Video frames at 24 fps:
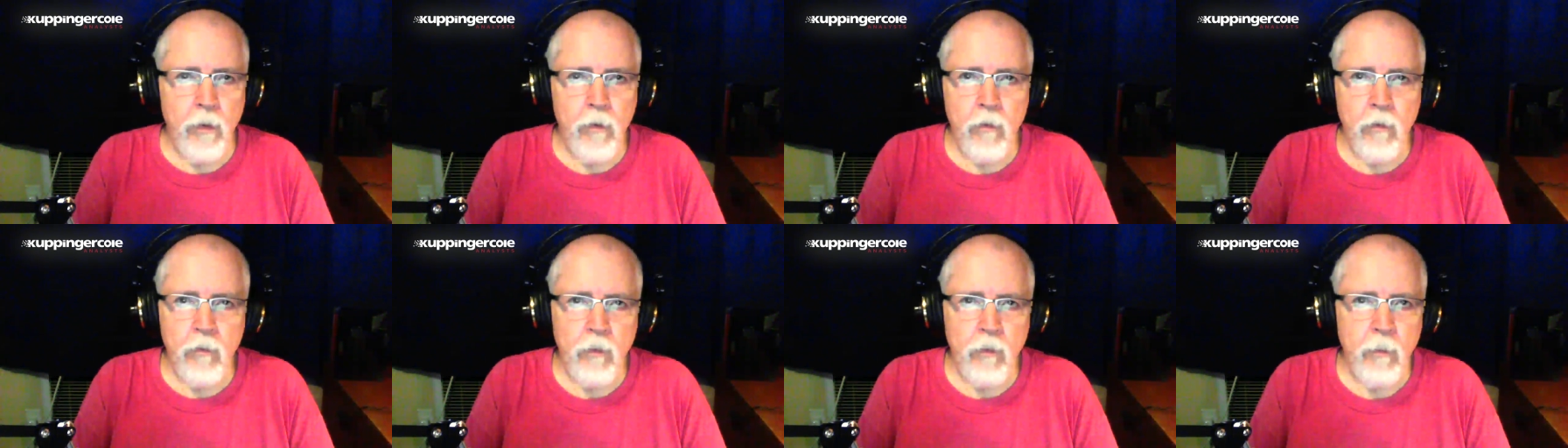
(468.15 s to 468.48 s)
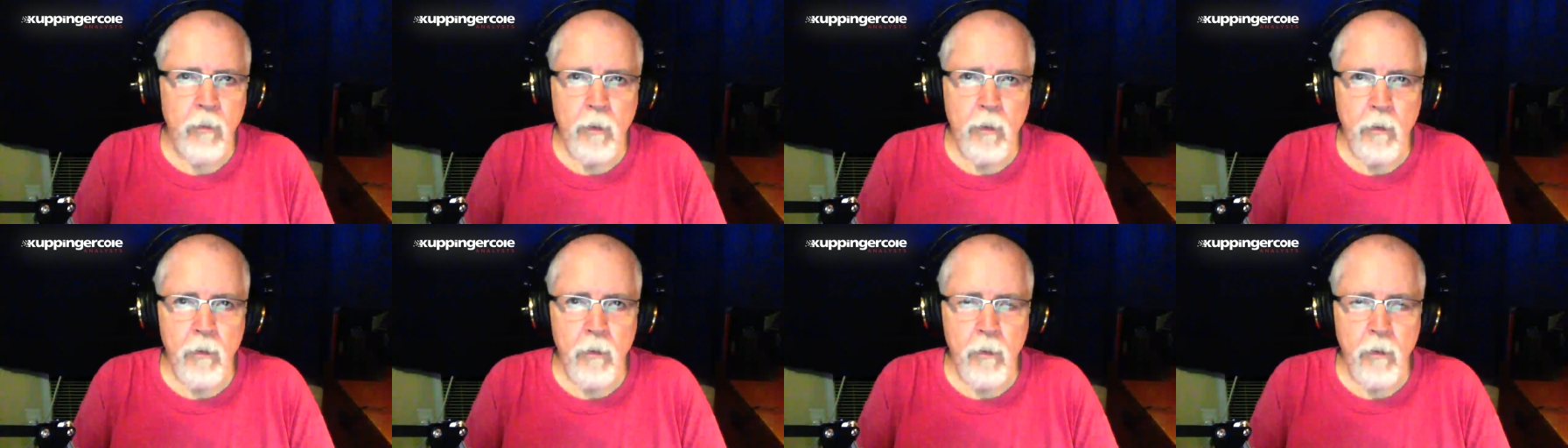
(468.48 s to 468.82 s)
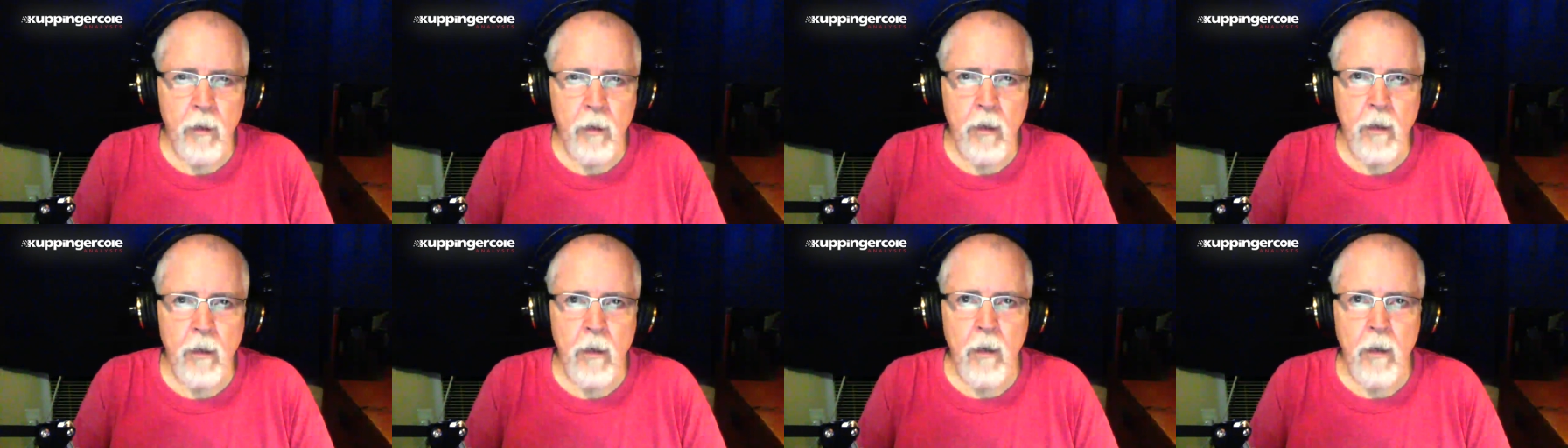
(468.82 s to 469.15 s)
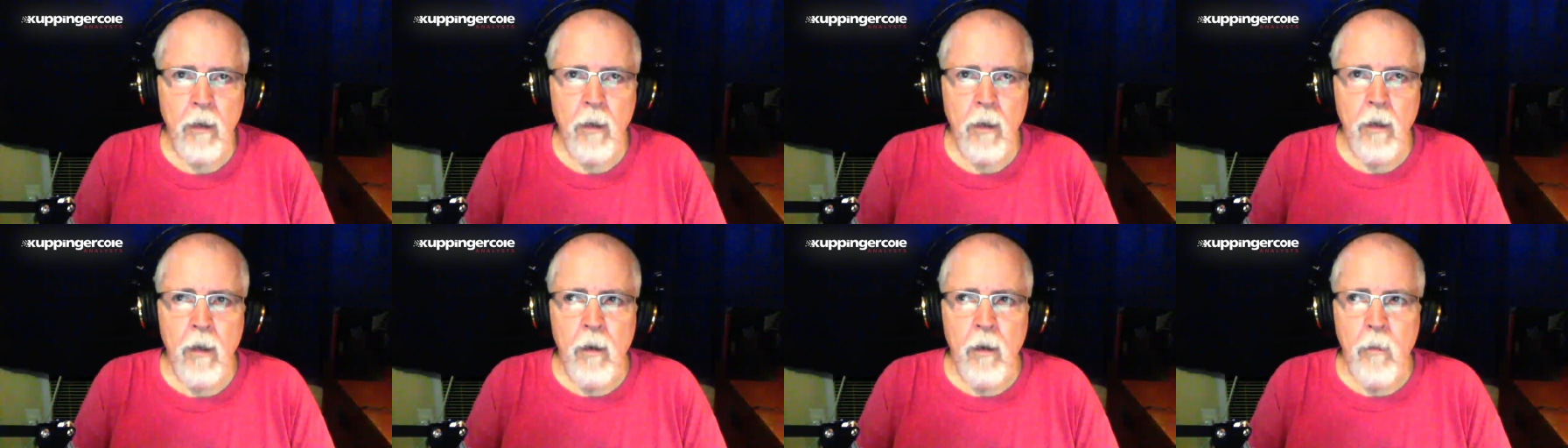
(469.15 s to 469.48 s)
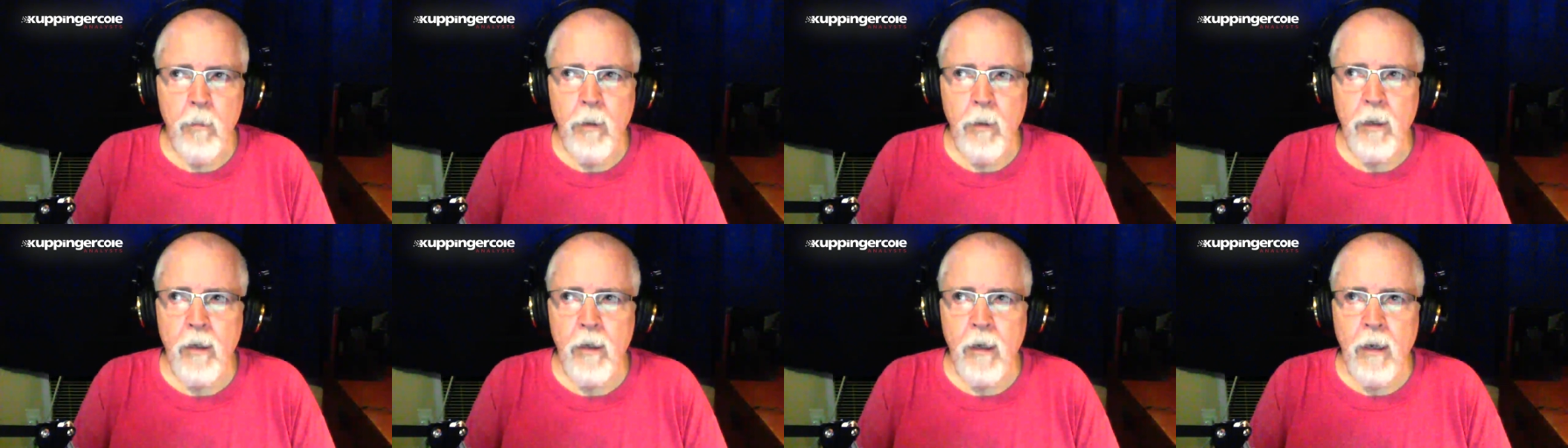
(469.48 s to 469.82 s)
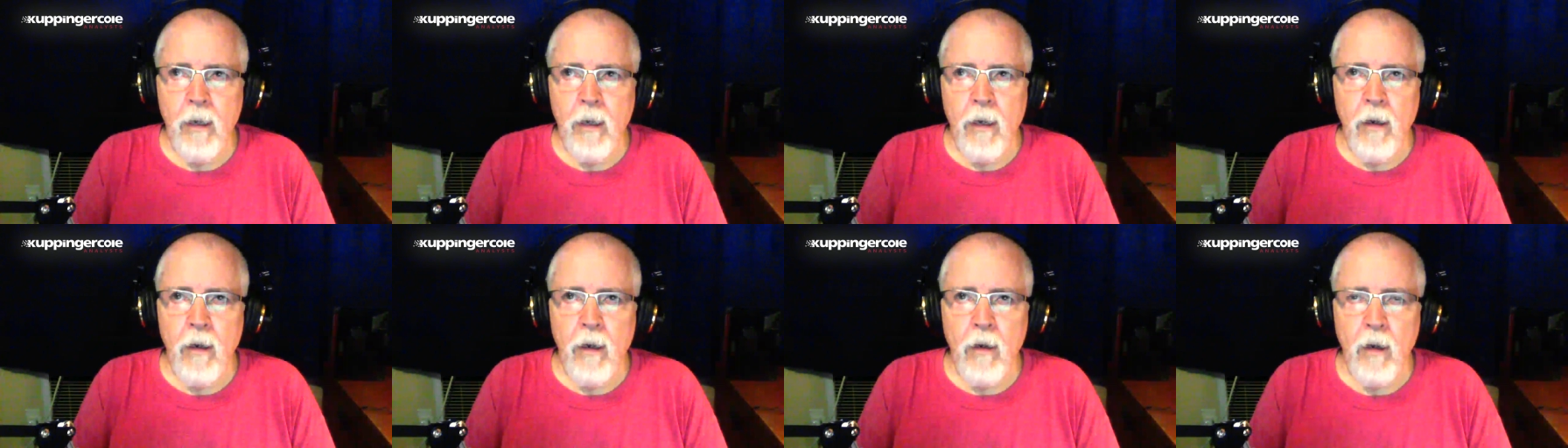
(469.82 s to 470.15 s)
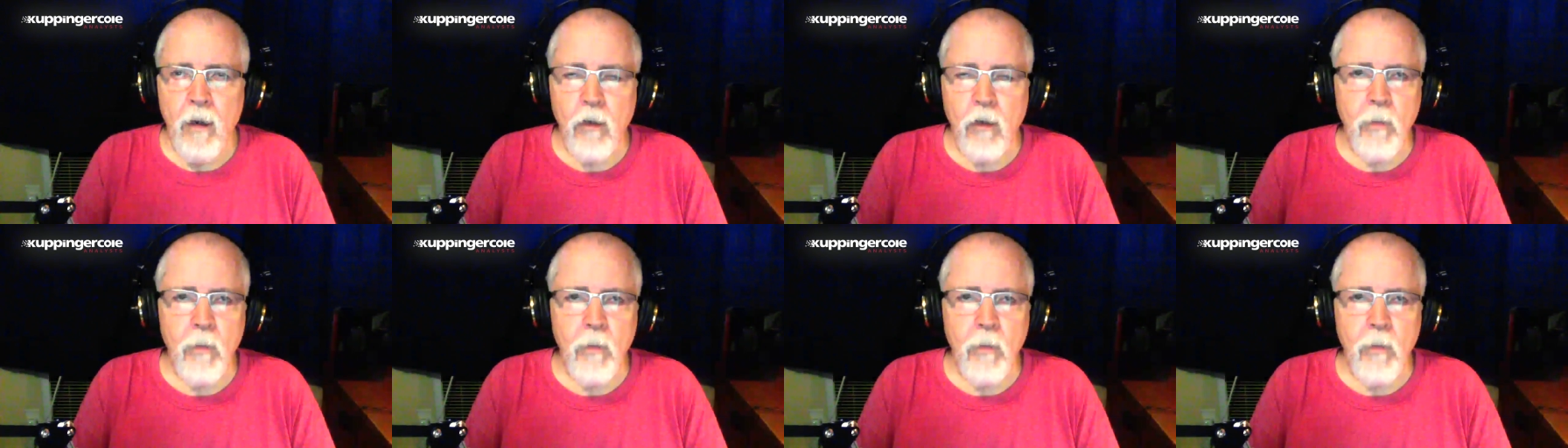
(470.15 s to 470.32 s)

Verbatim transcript: Here's some other thing, but I